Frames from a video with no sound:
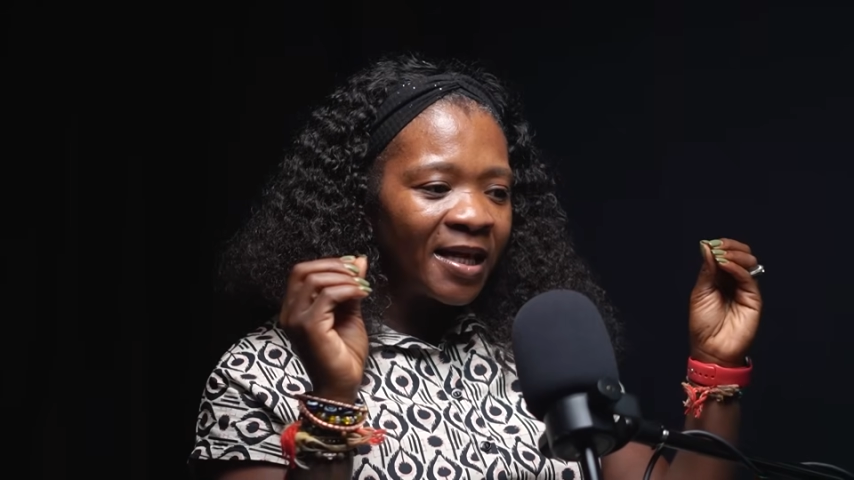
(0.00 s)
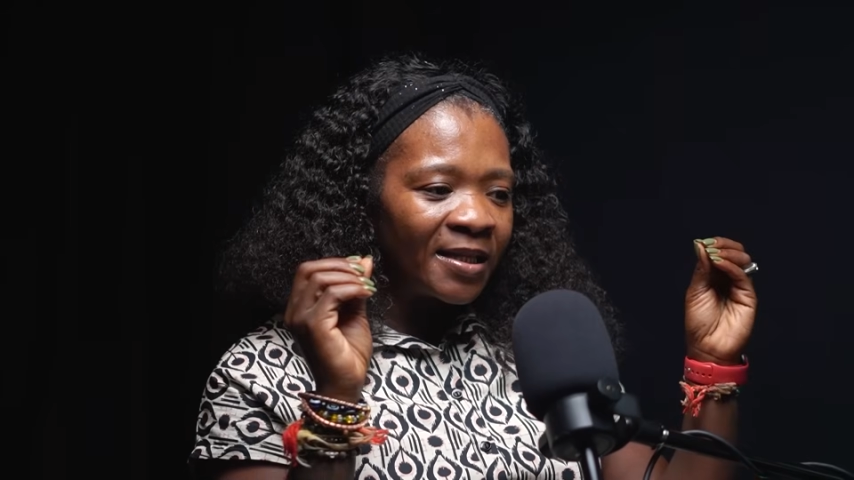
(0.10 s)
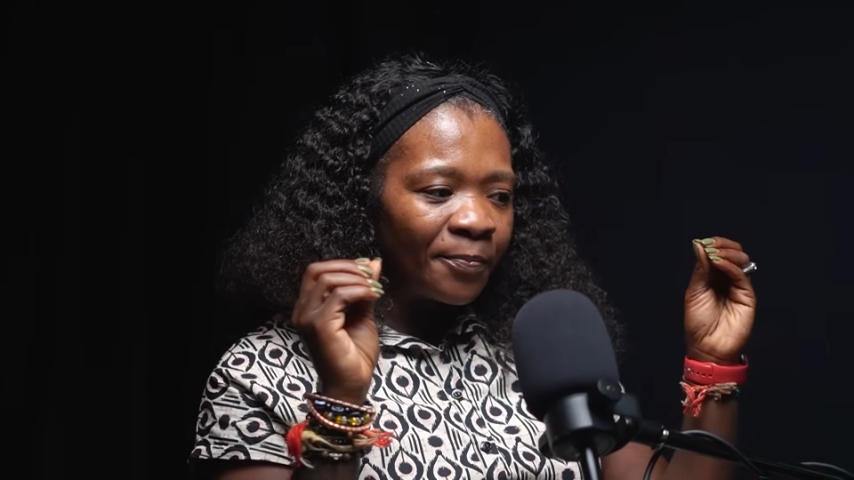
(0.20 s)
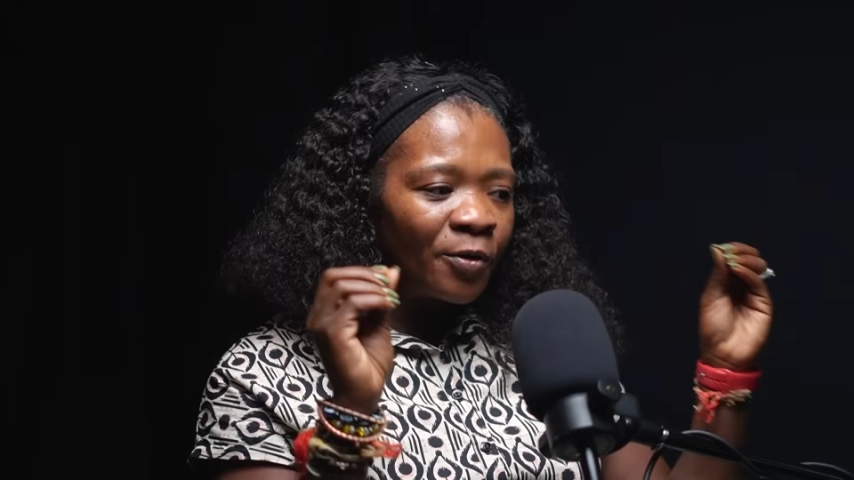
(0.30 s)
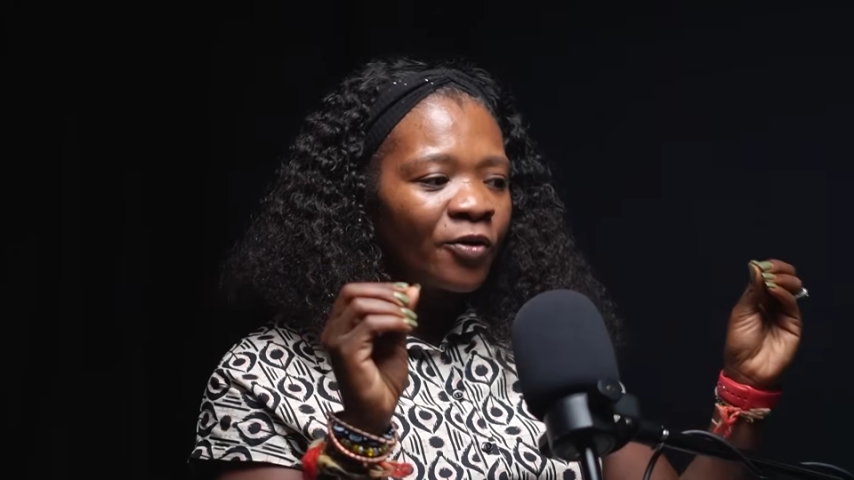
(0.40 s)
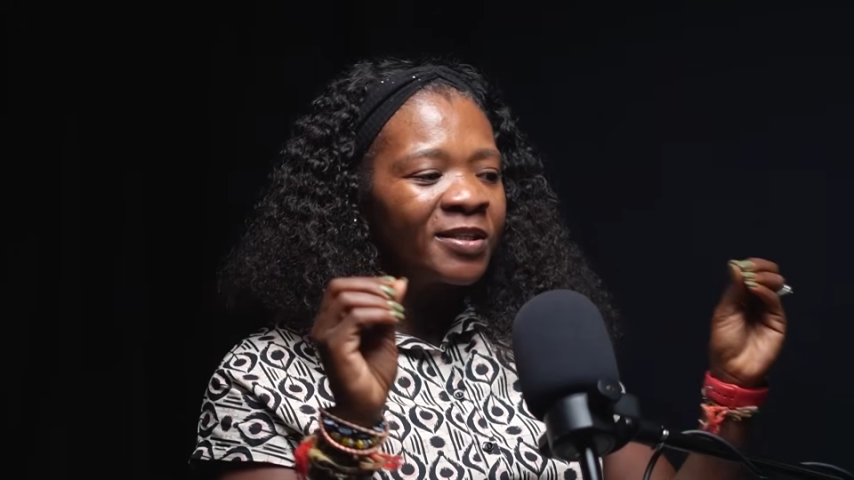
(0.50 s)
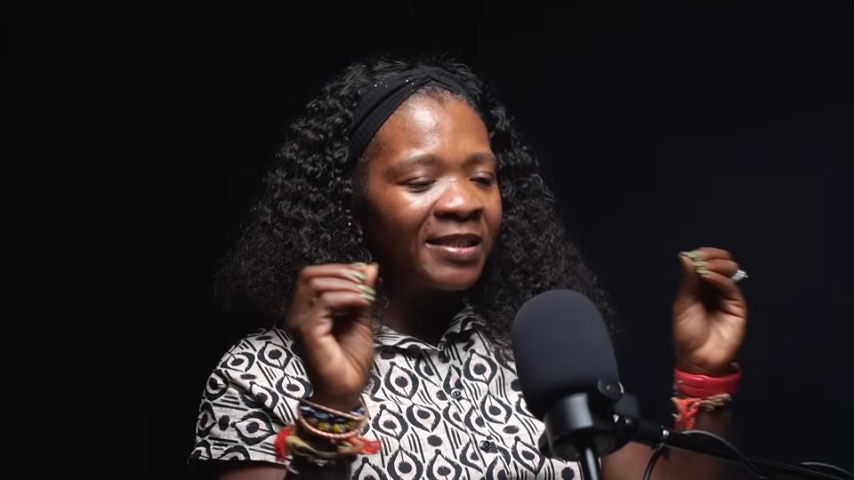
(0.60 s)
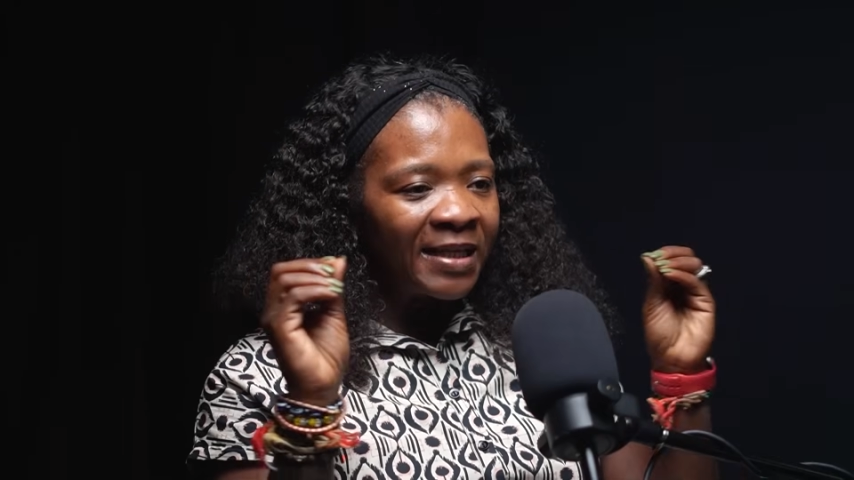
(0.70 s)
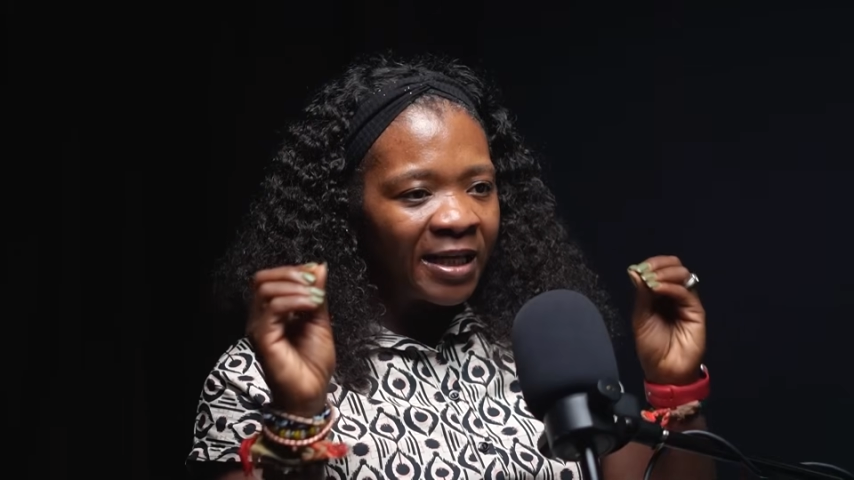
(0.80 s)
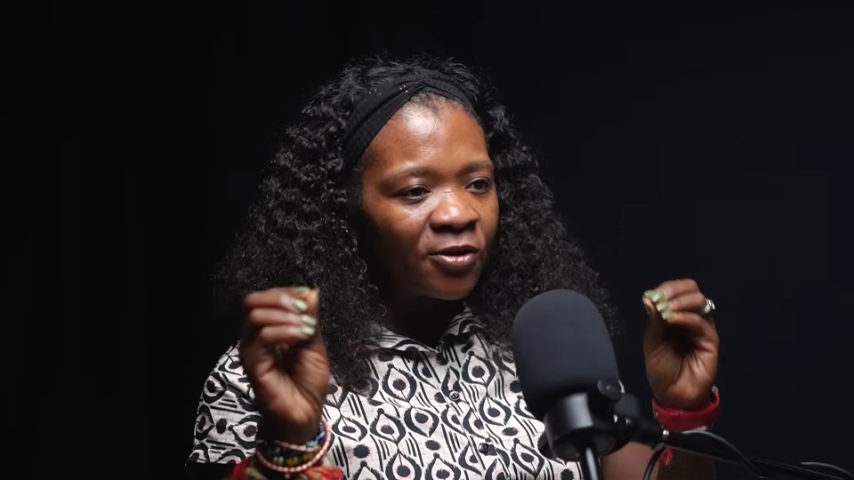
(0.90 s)
the
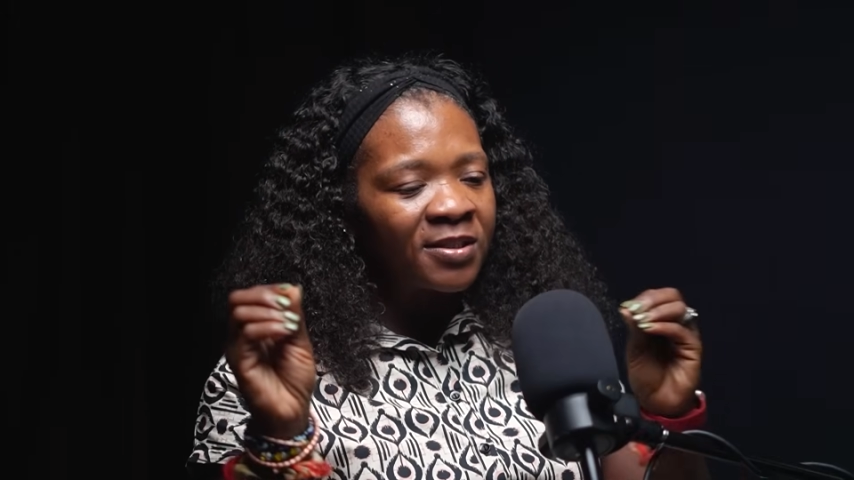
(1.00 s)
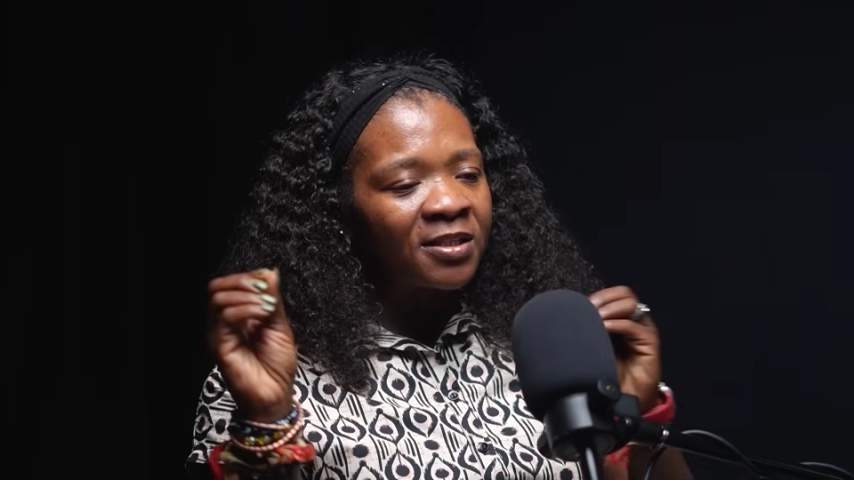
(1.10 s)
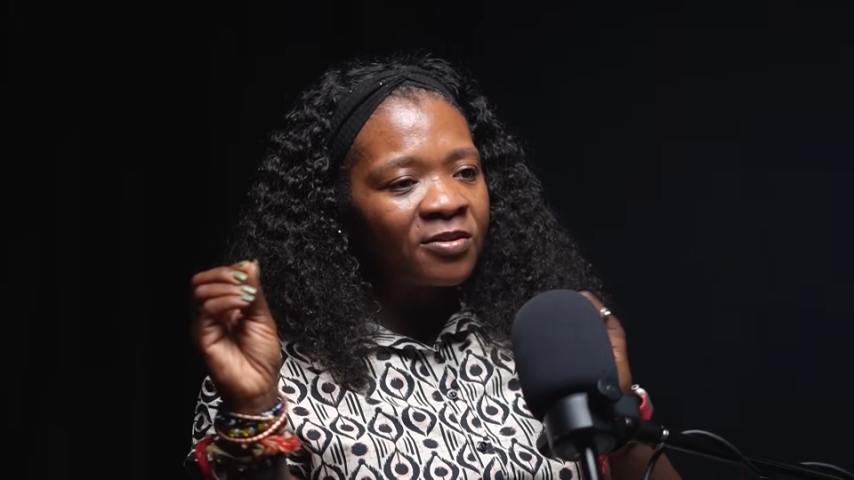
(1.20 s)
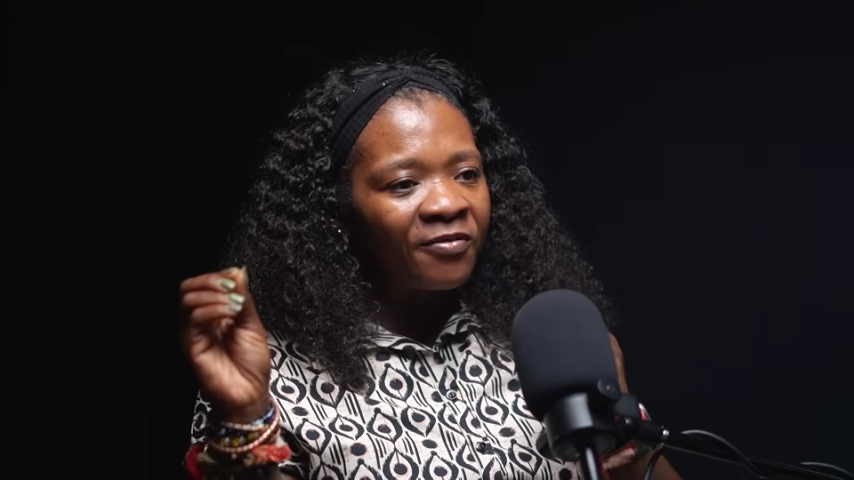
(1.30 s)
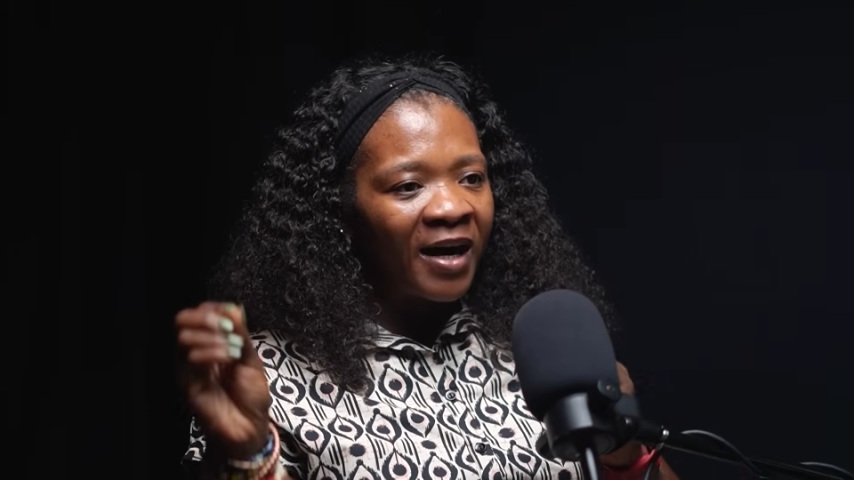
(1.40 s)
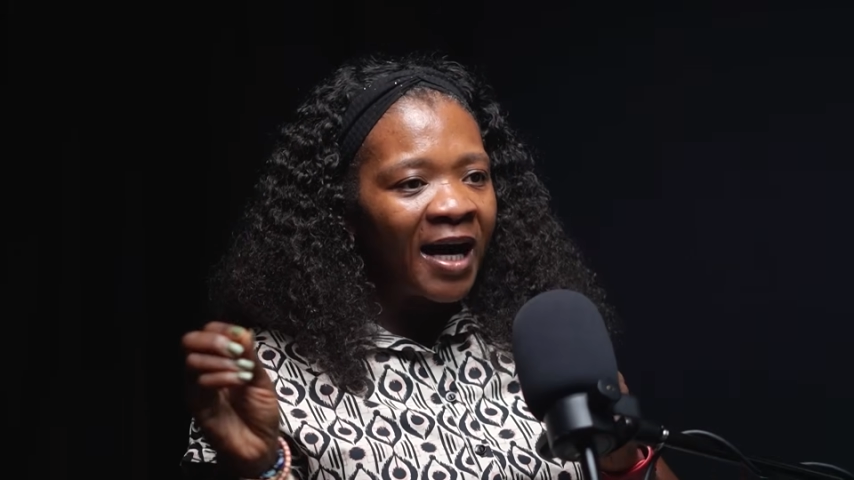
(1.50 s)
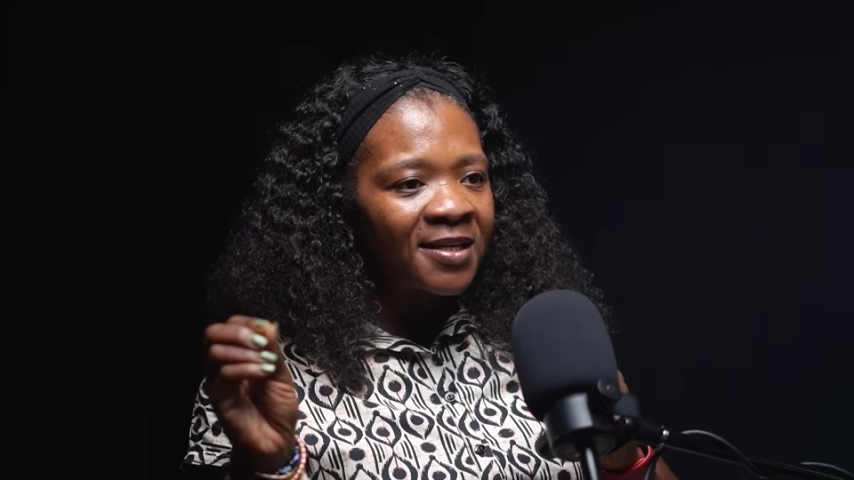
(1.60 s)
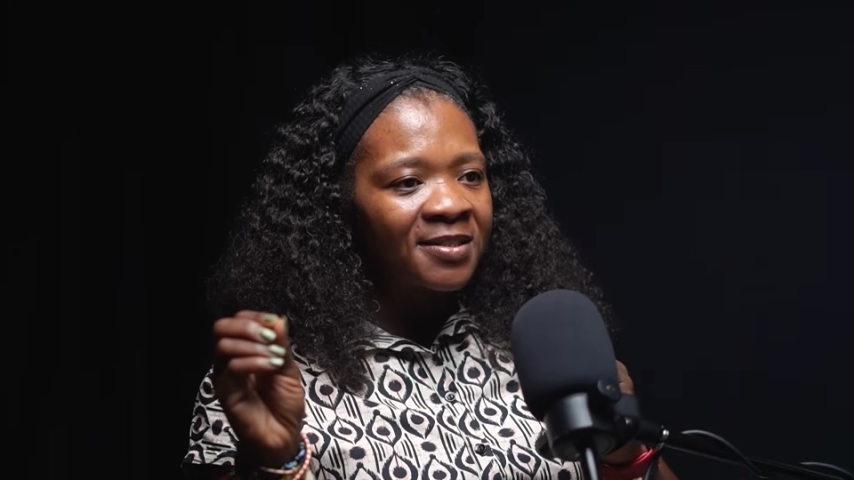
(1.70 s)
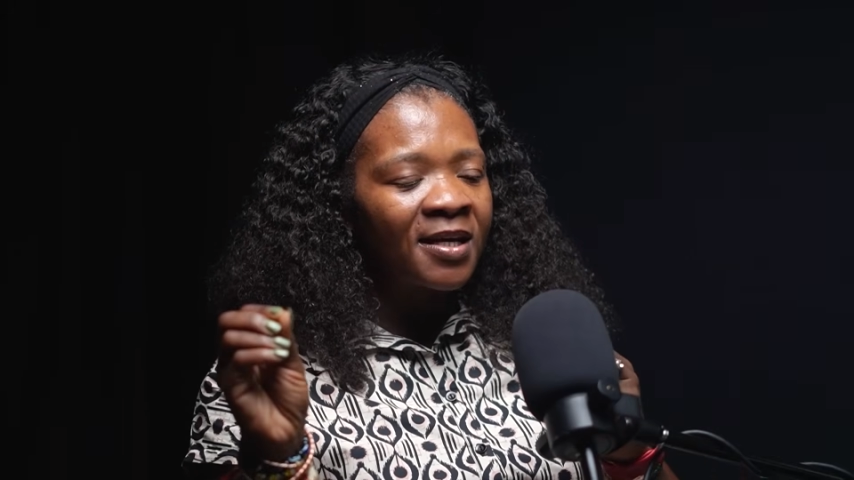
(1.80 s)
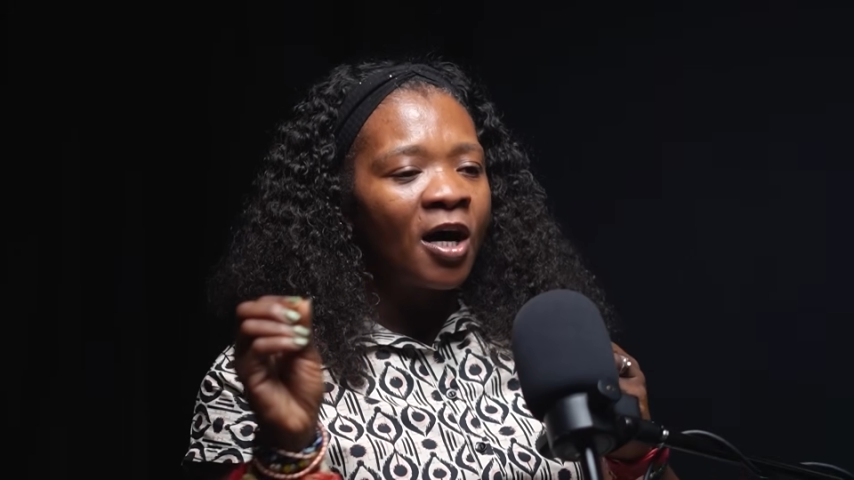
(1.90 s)
purity and innocence of
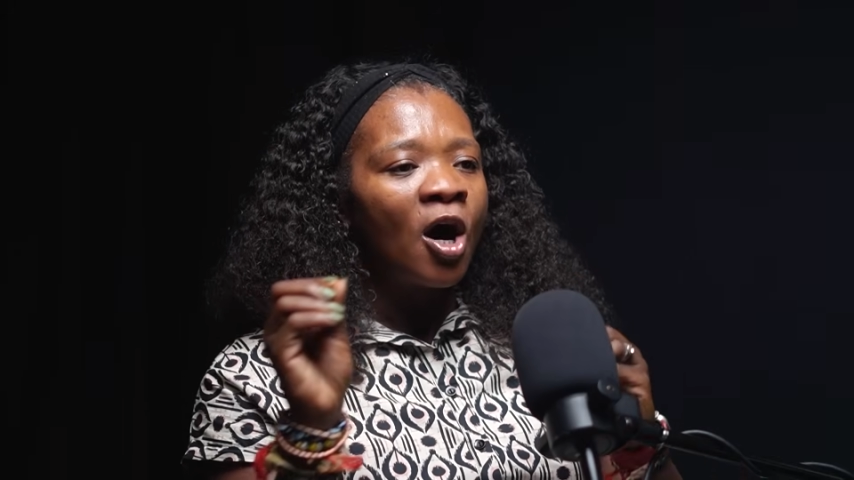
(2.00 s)
us,